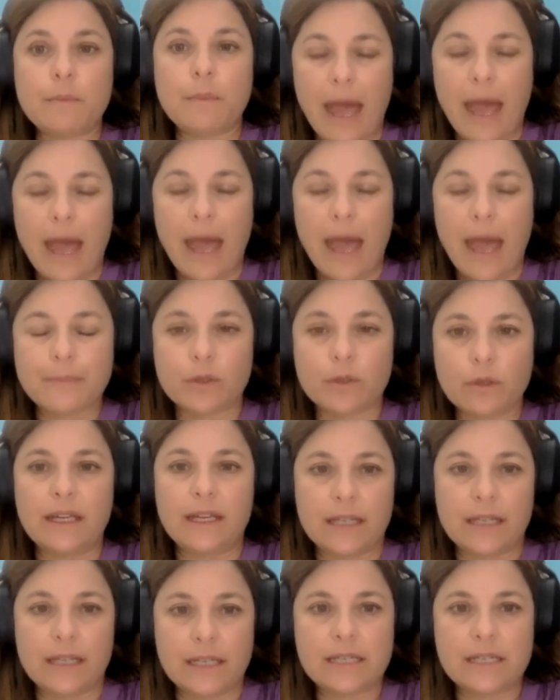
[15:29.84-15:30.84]

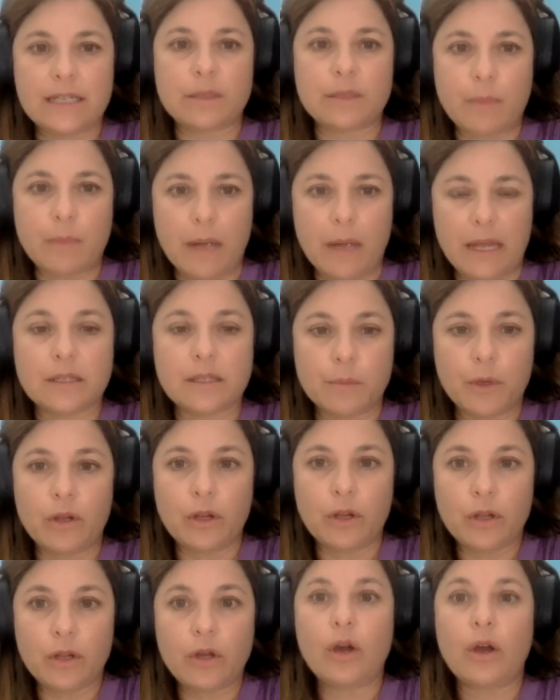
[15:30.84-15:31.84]
absolutely
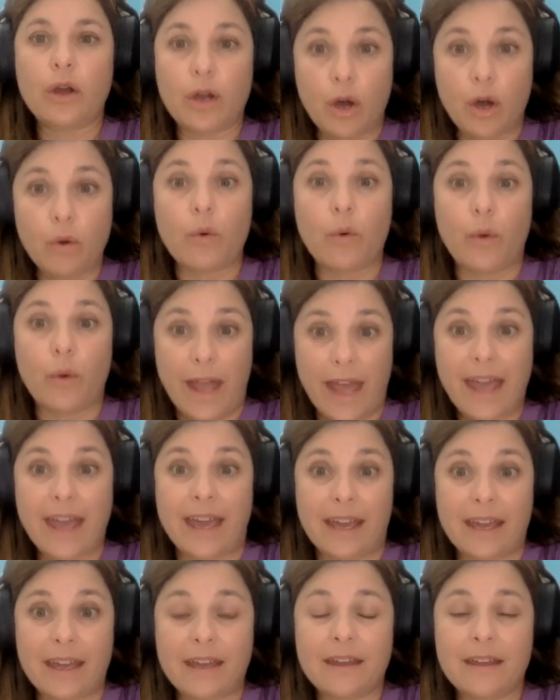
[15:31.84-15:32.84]
indispensable go
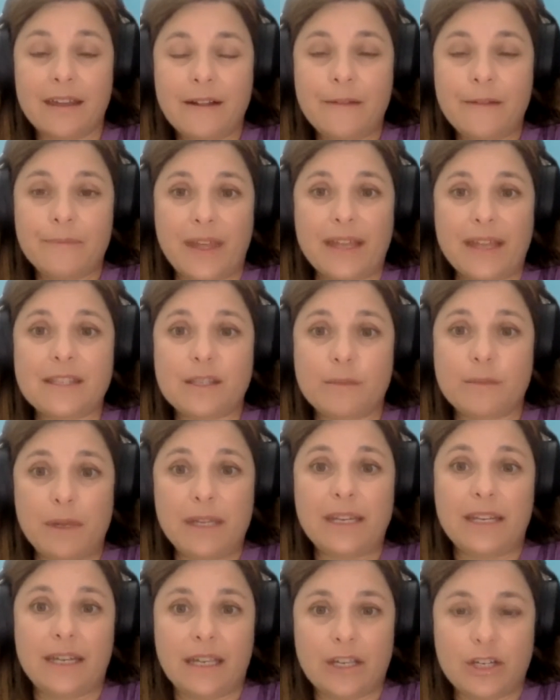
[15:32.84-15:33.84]
away. That's
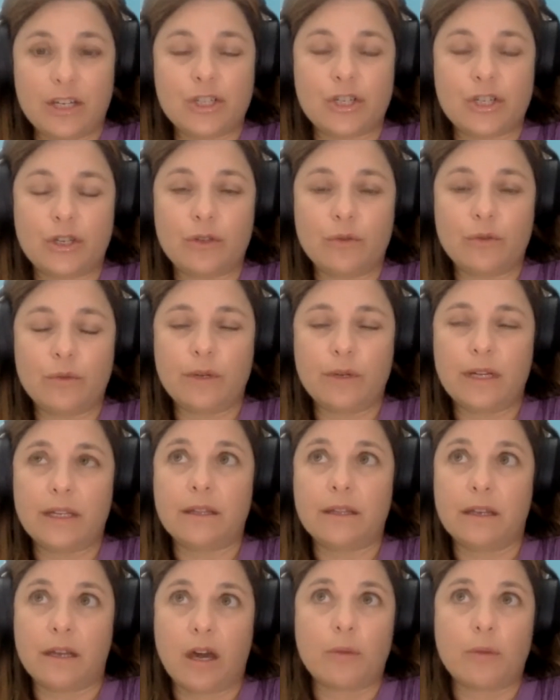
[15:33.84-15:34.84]
been an issue
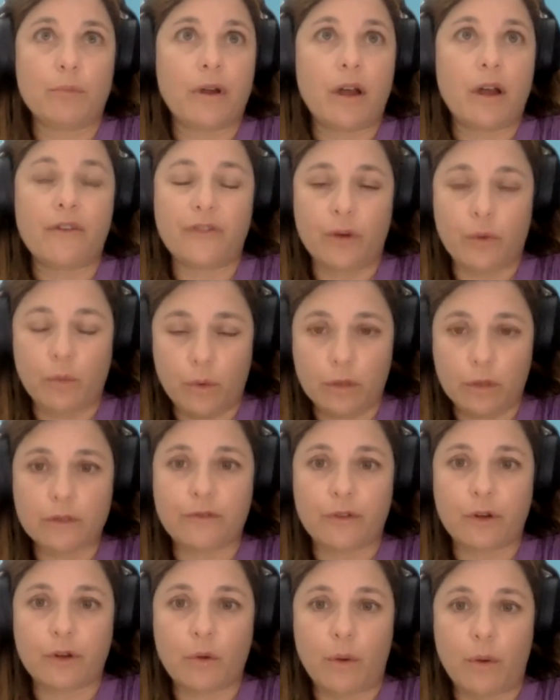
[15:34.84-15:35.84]
in the nonprofit
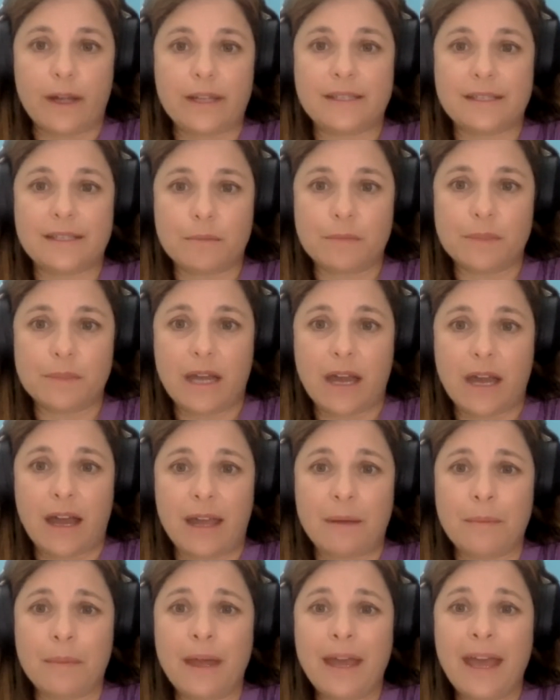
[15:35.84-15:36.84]
world for quite some
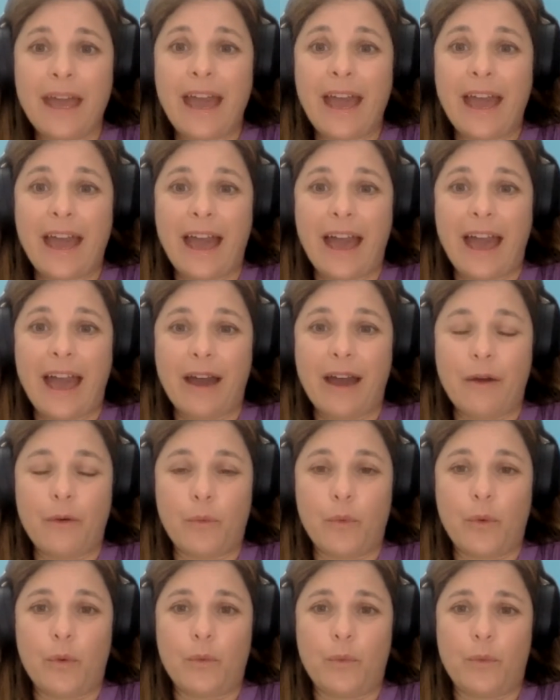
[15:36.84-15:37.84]
time.
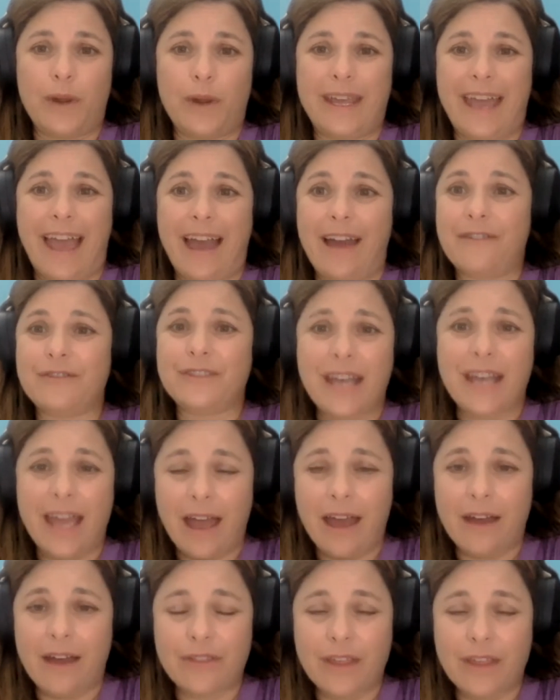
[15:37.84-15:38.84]
We have to
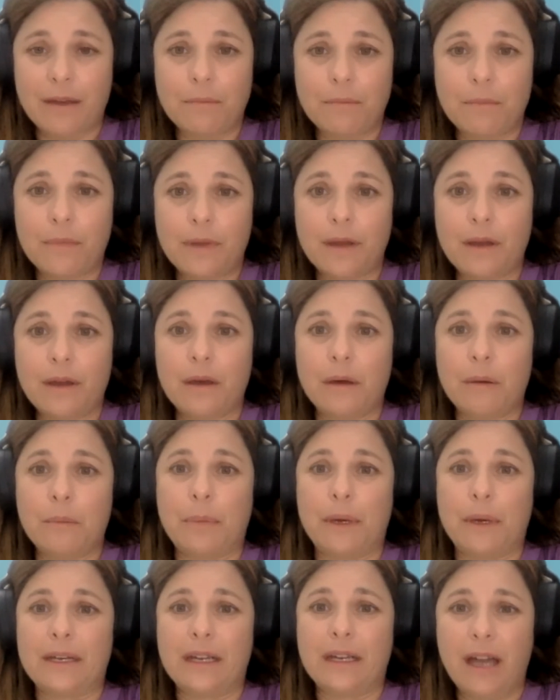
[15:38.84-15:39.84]
have them,
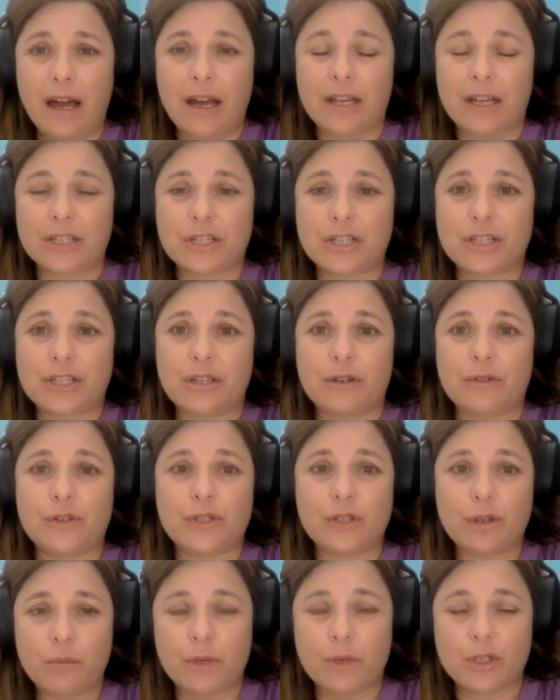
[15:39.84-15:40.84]
but gosh, there's
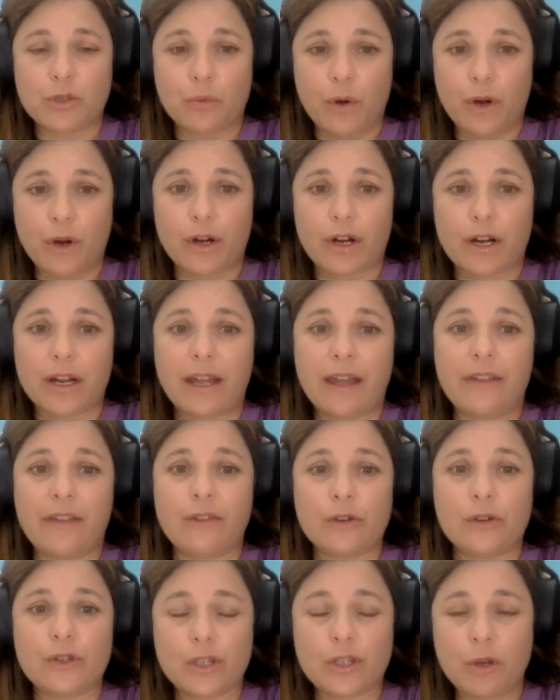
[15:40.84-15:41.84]
so much work
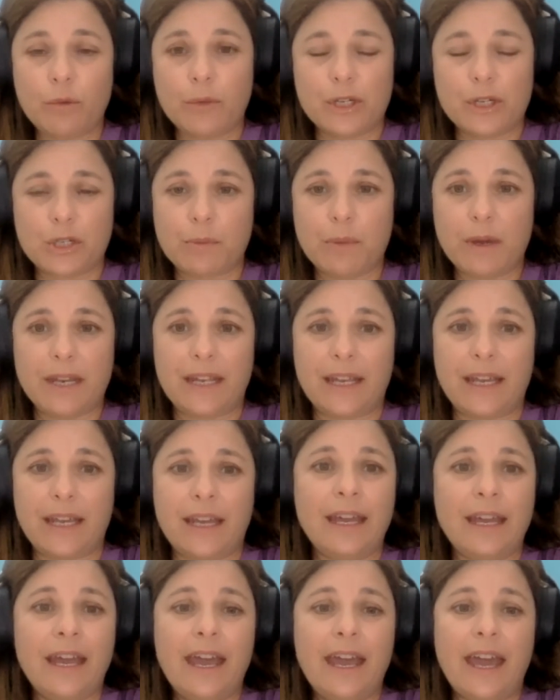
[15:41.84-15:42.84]
and there's so much
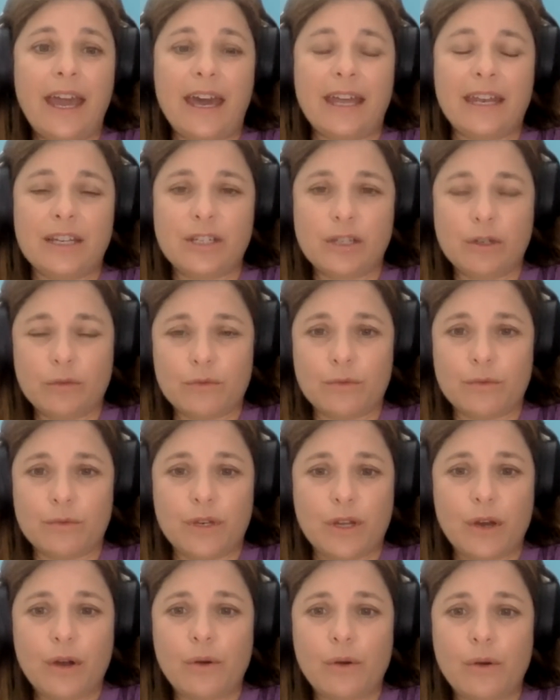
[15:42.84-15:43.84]
money. And I don't
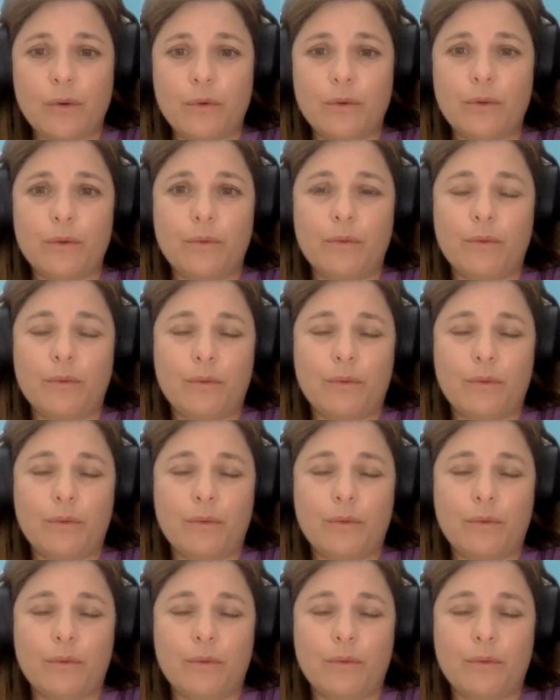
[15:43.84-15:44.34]
know,